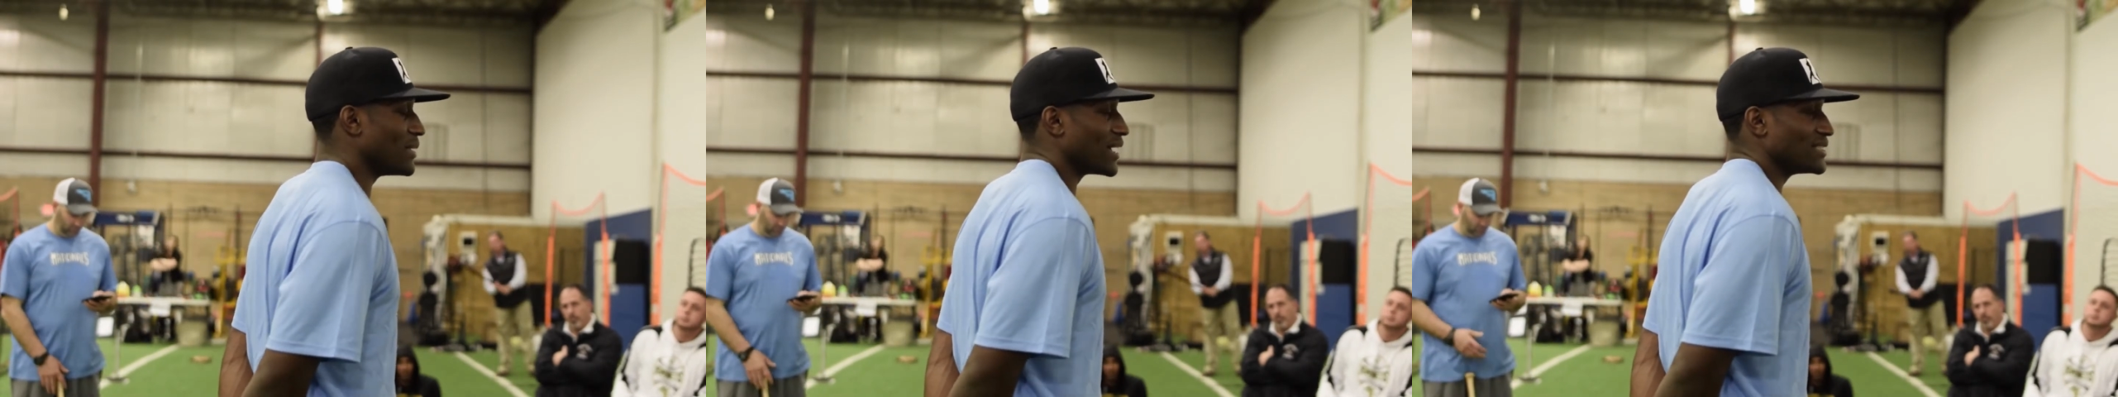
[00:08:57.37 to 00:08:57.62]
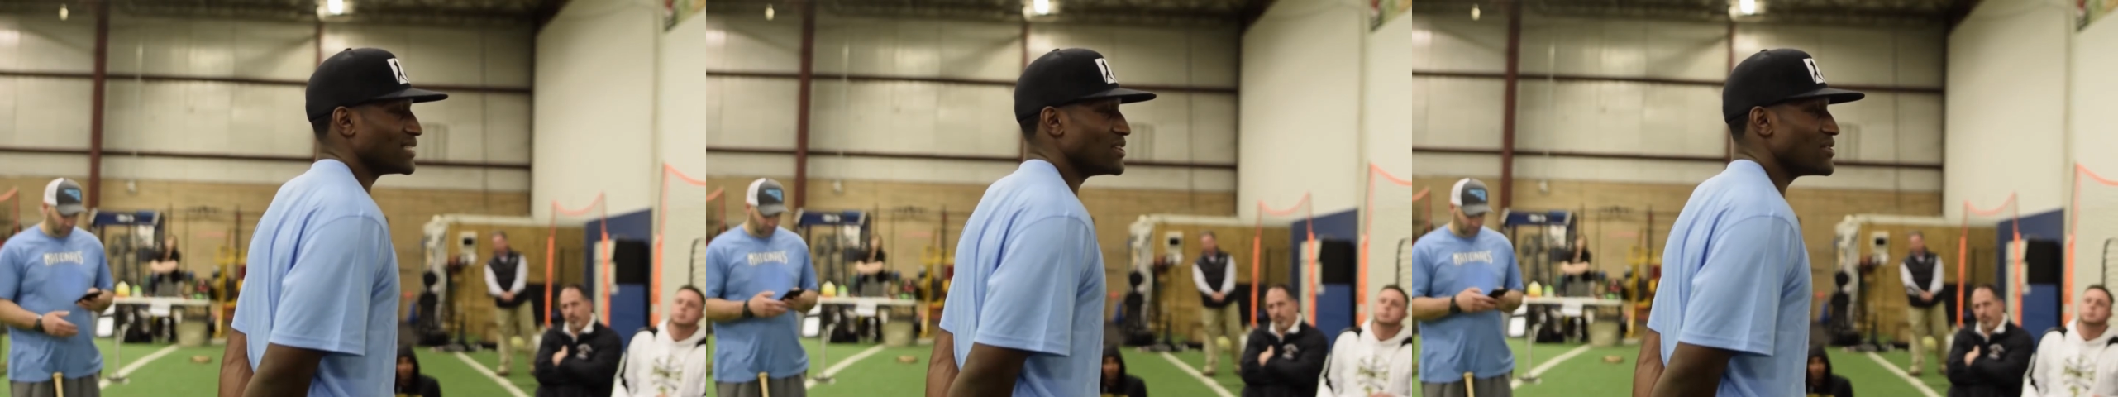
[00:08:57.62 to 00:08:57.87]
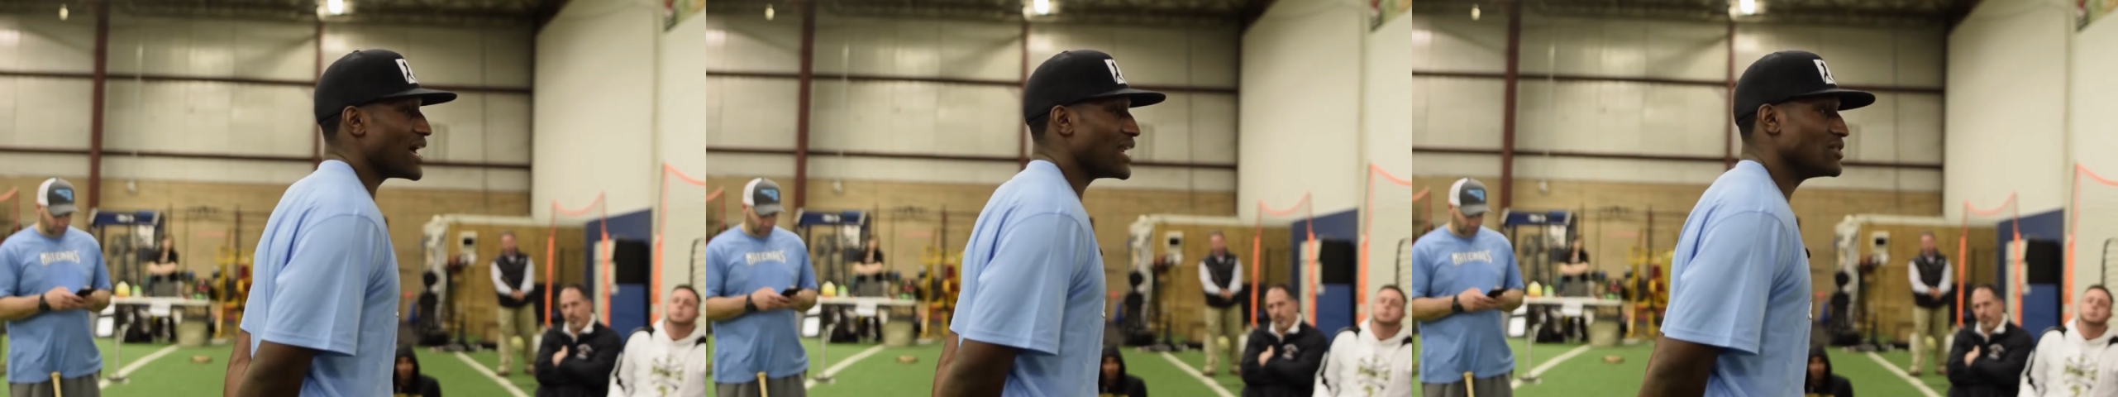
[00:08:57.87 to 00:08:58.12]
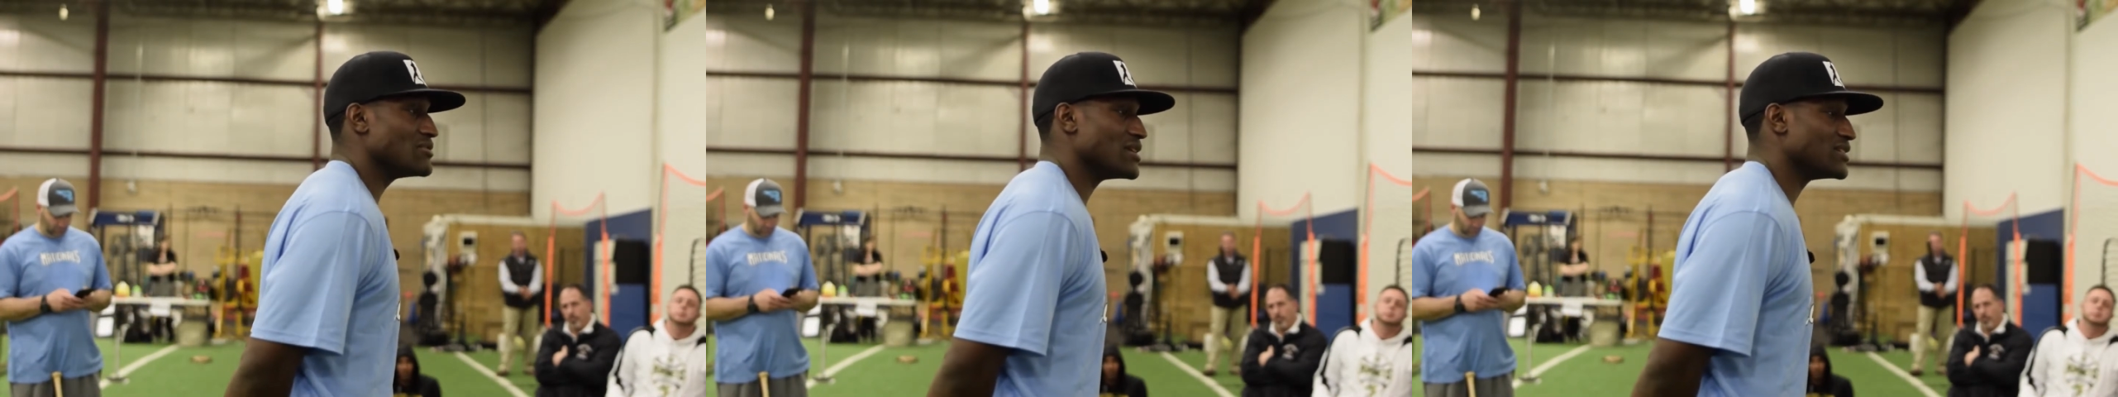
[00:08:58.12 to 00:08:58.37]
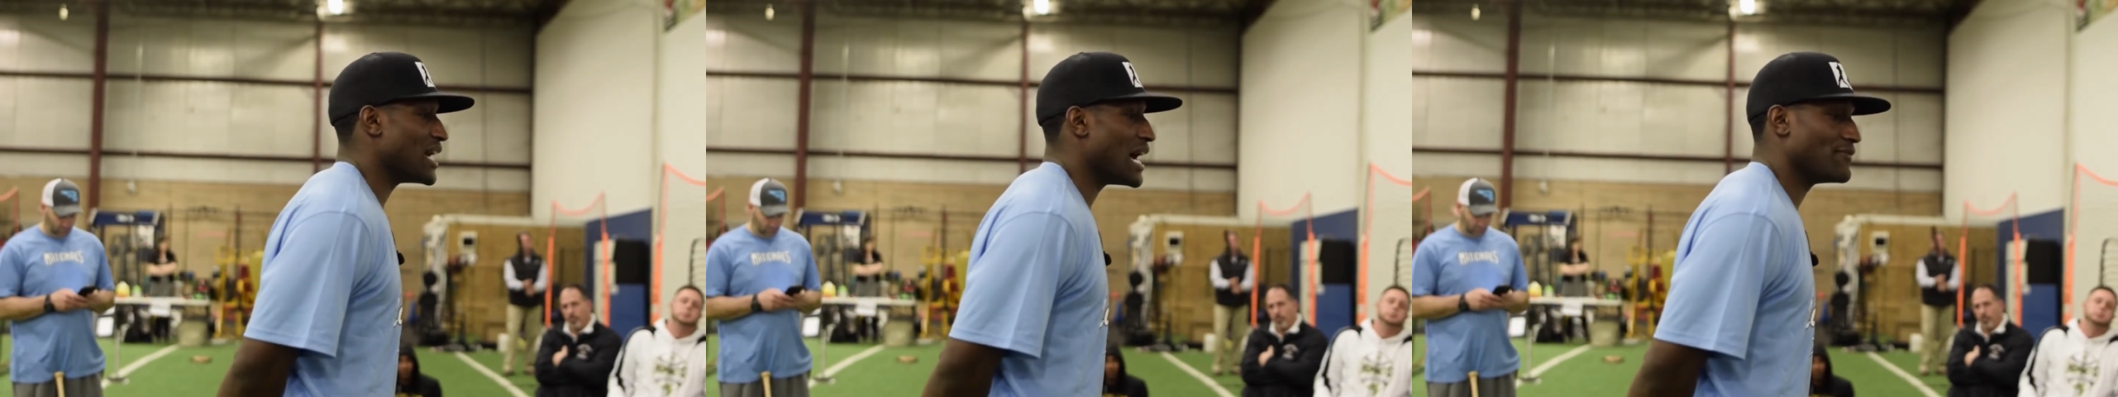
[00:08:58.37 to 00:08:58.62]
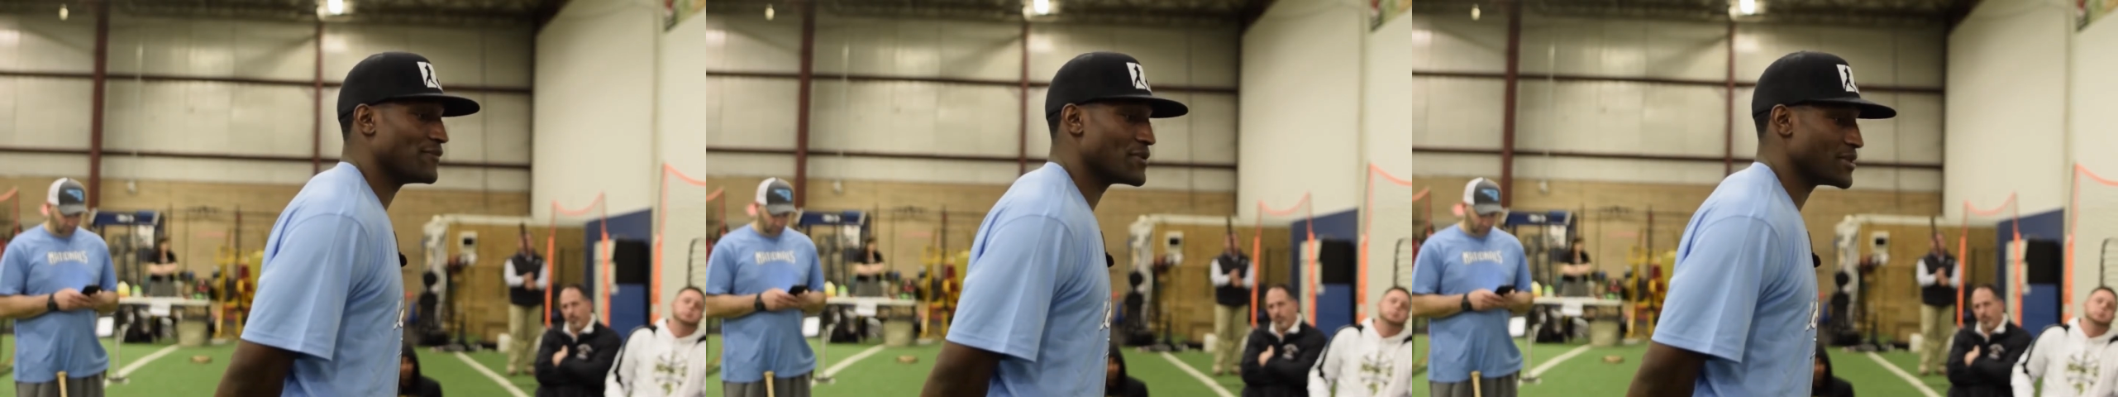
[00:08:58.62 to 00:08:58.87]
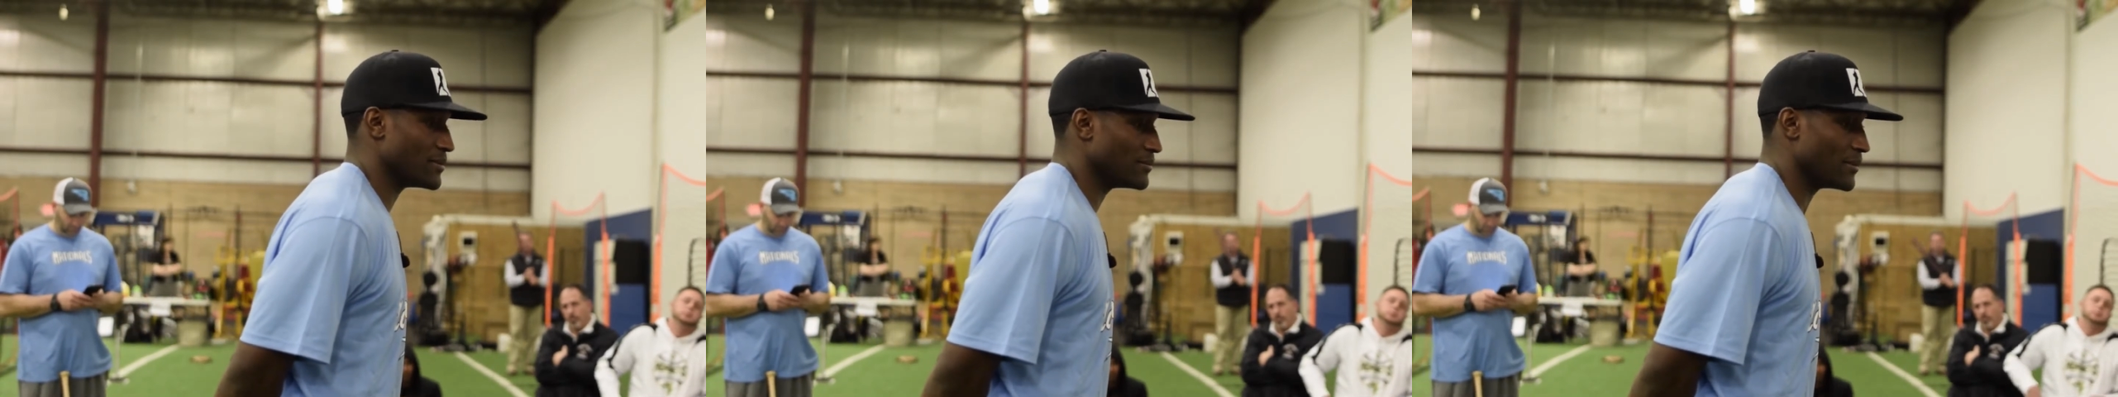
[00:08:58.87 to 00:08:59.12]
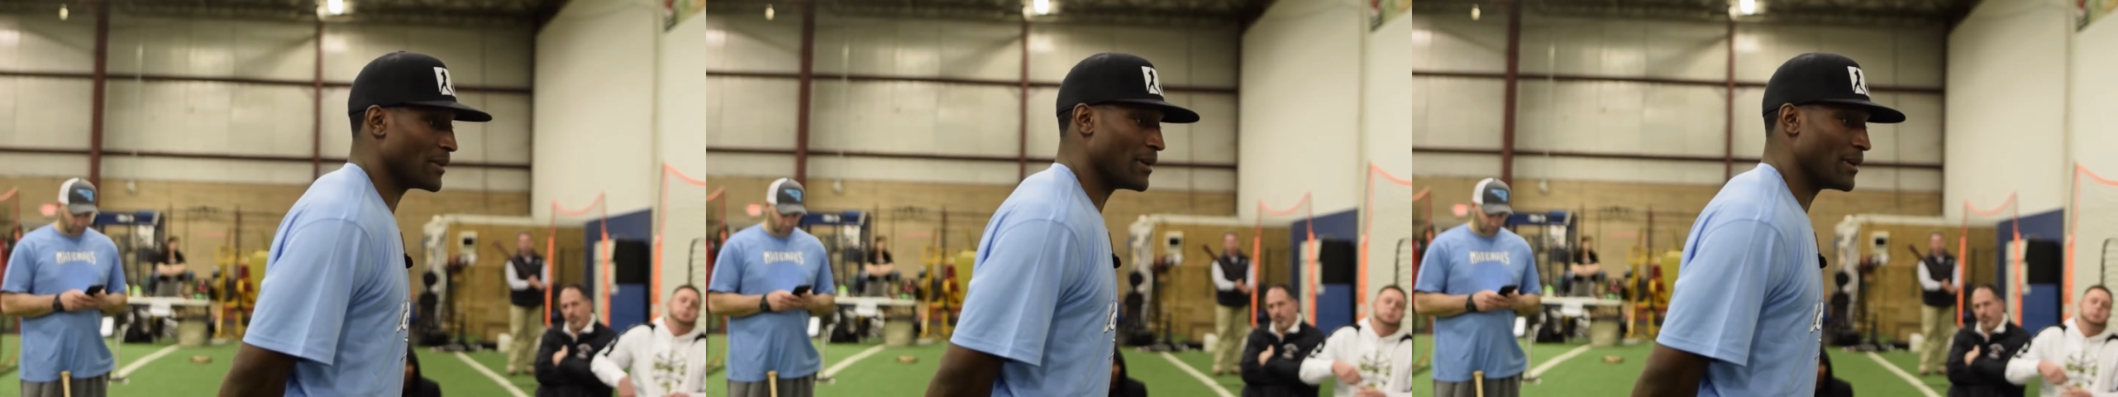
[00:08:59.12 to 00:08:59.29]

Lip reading: Like I said, you got to do their job for them.